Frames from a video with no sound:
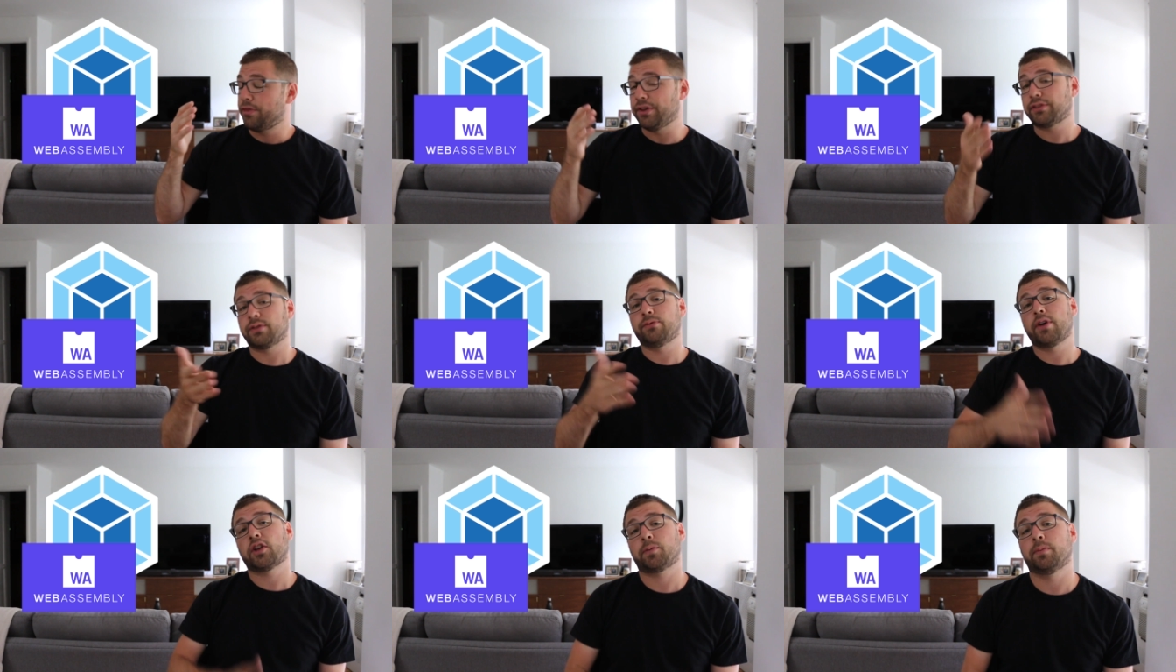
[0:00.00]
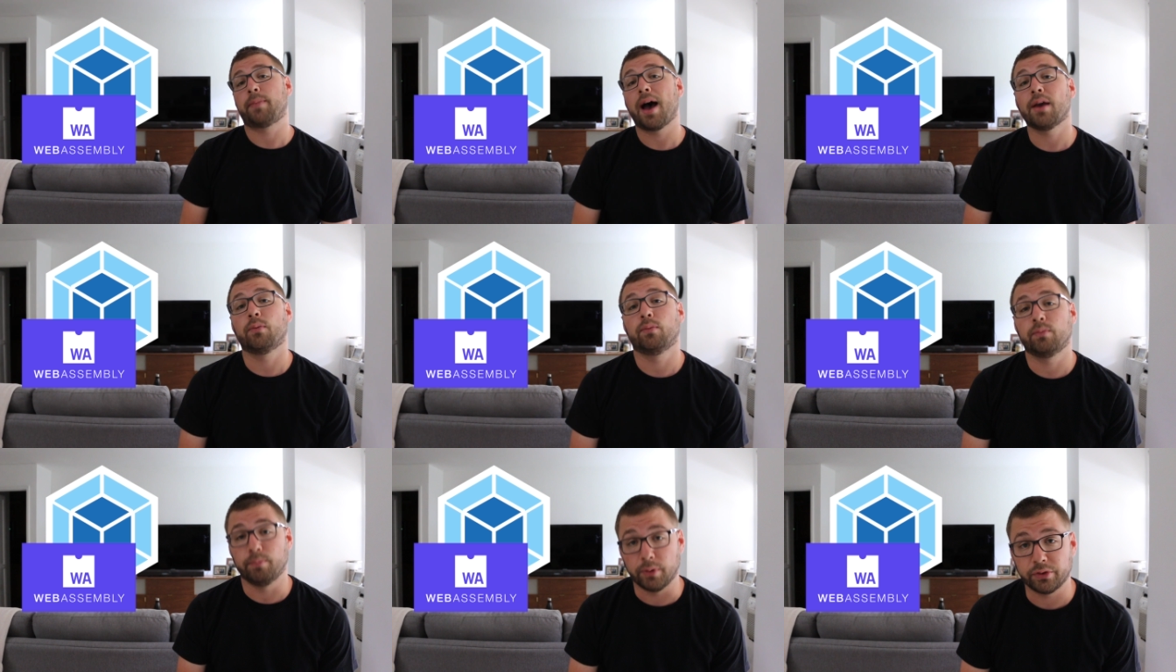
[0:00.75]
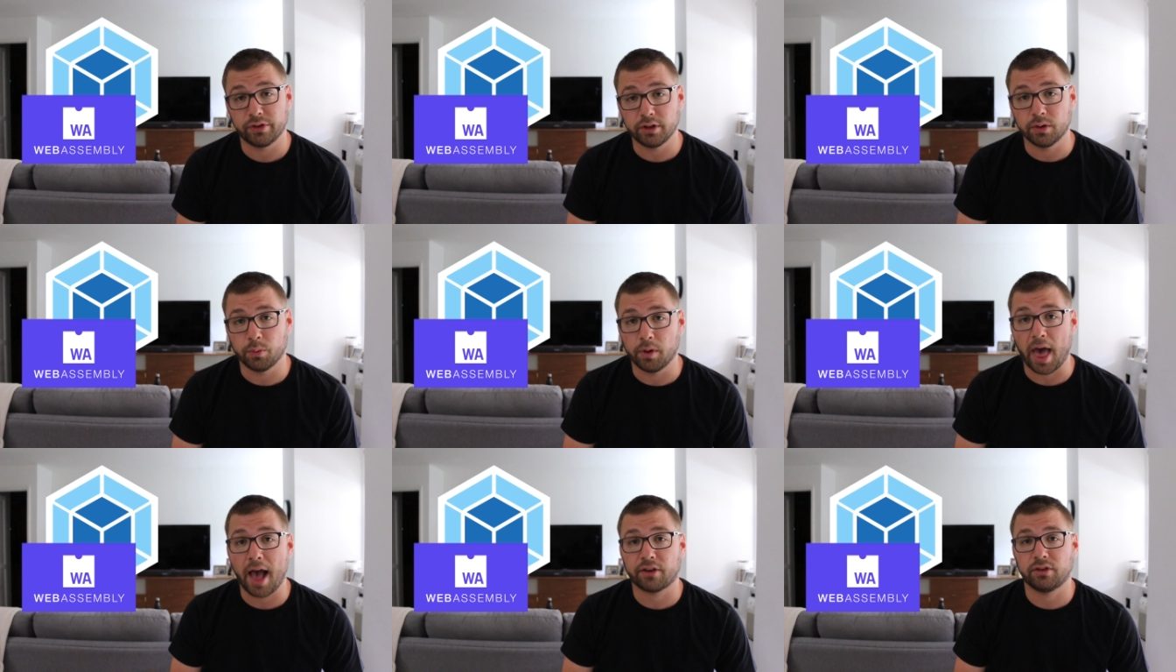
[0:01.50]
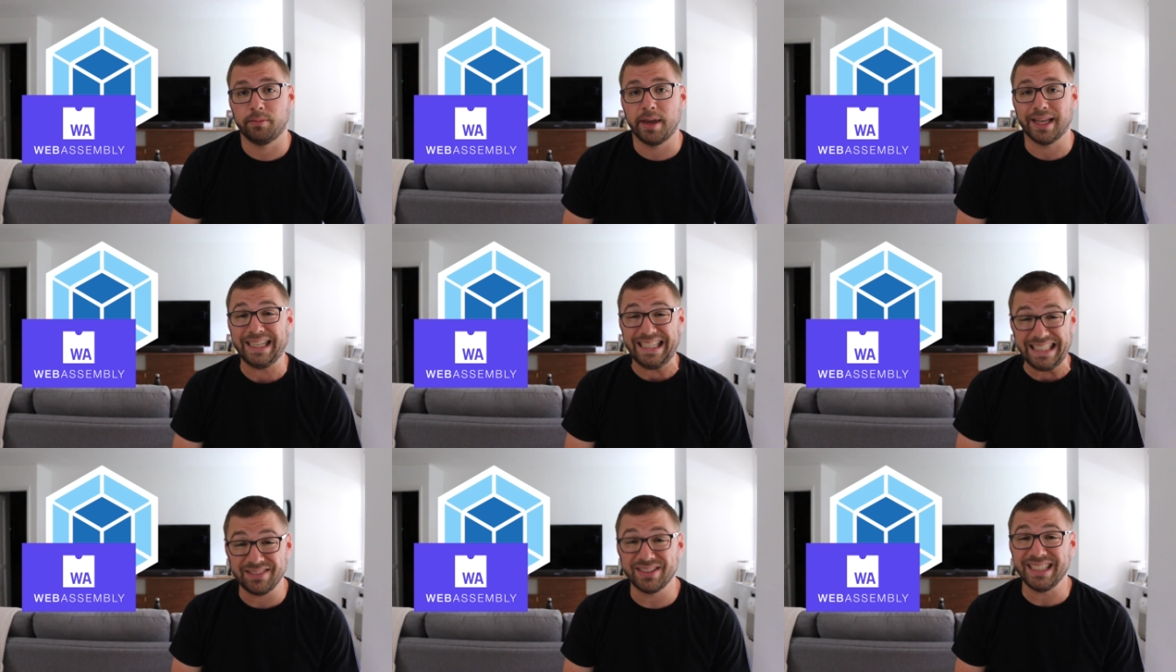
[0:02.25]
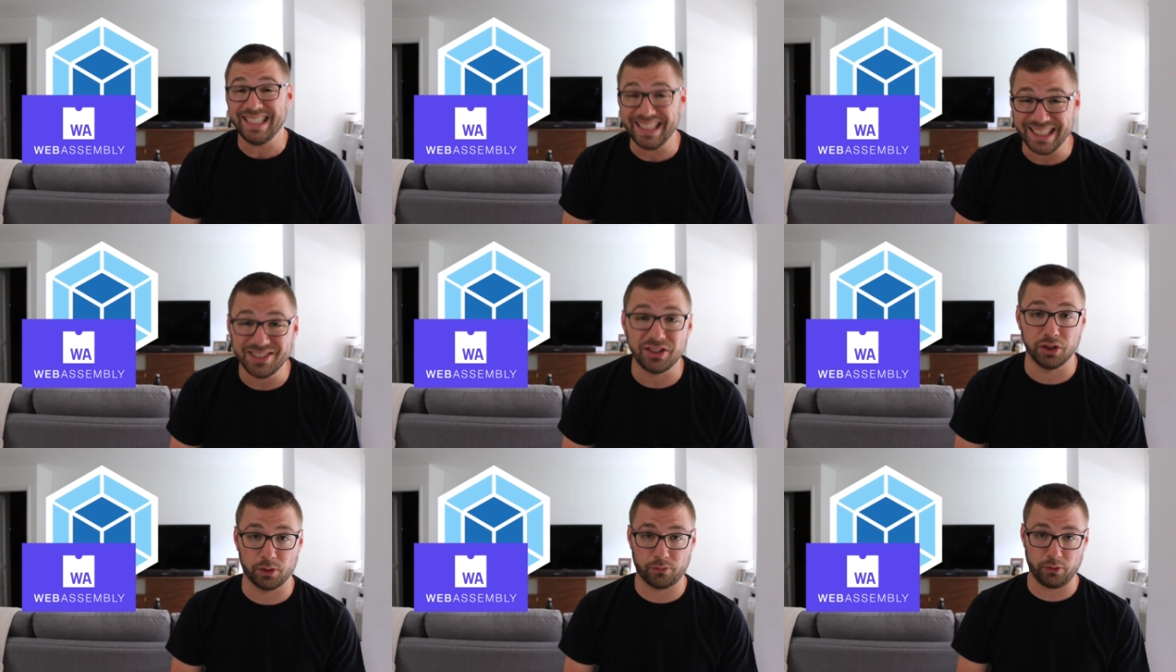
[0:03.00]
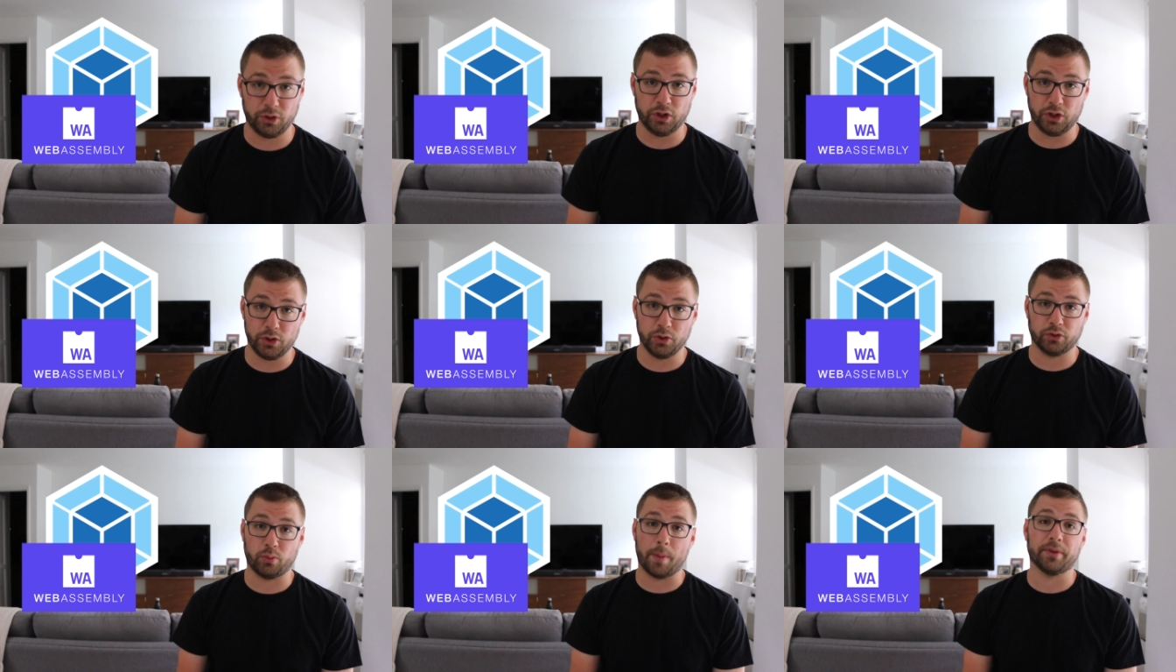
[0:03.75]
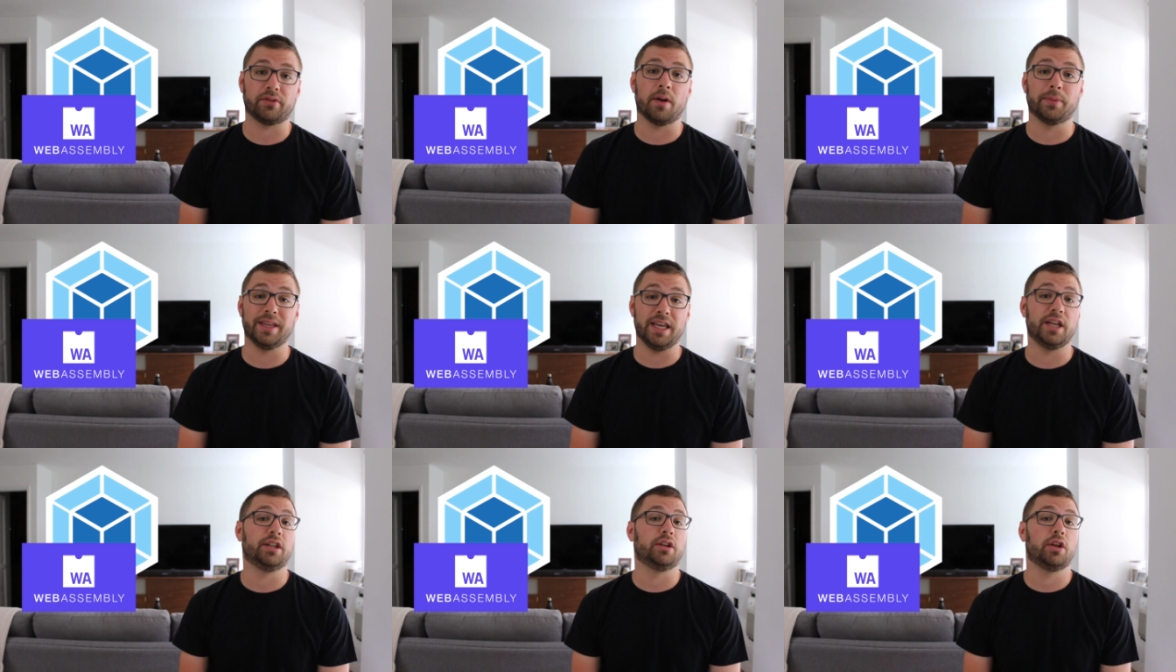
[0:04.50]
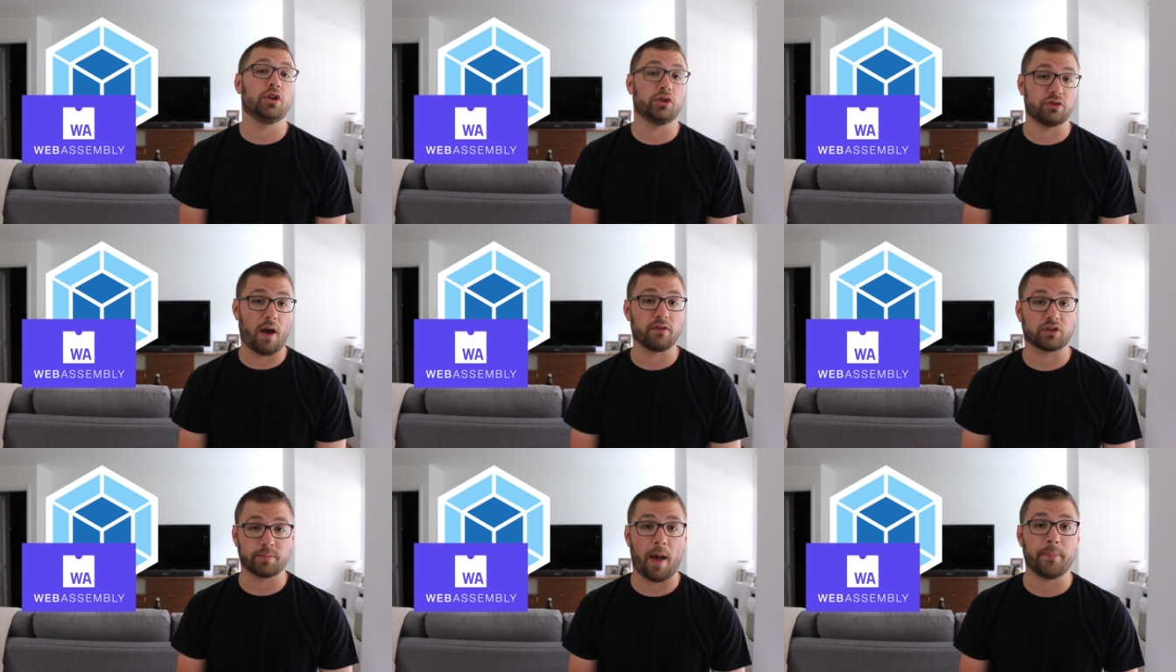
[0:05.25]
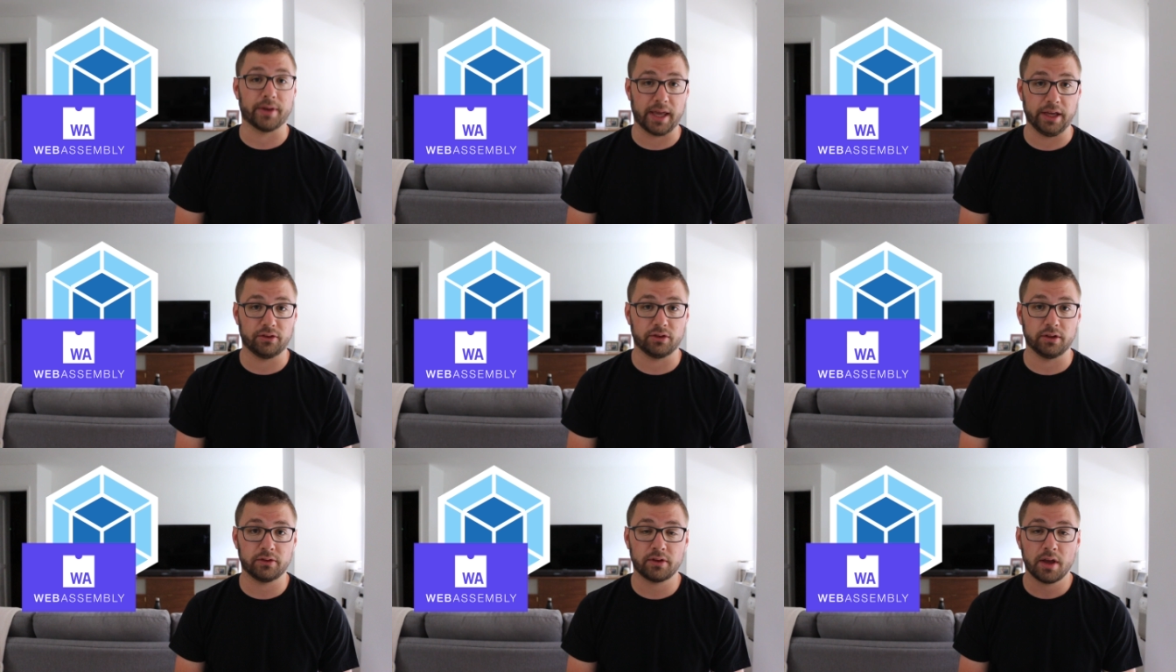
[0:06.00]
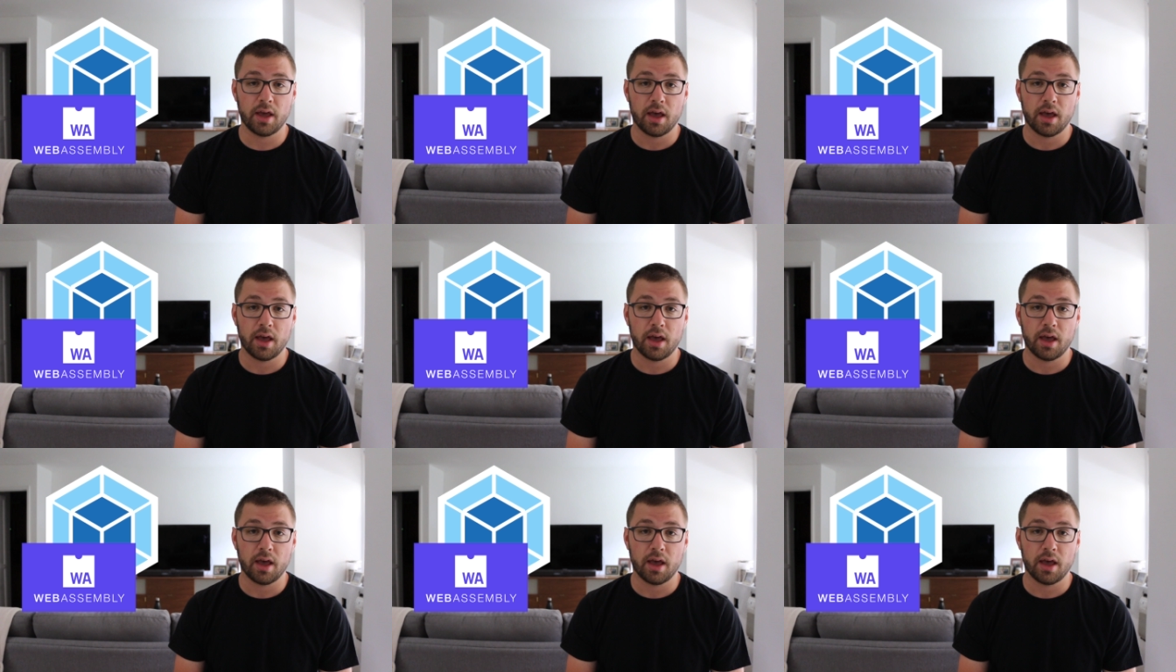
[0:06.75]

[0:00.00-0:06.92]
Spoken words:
This investment by Mozilla will actually make it even easier for you to use WebAssembly in your JavaScript applications.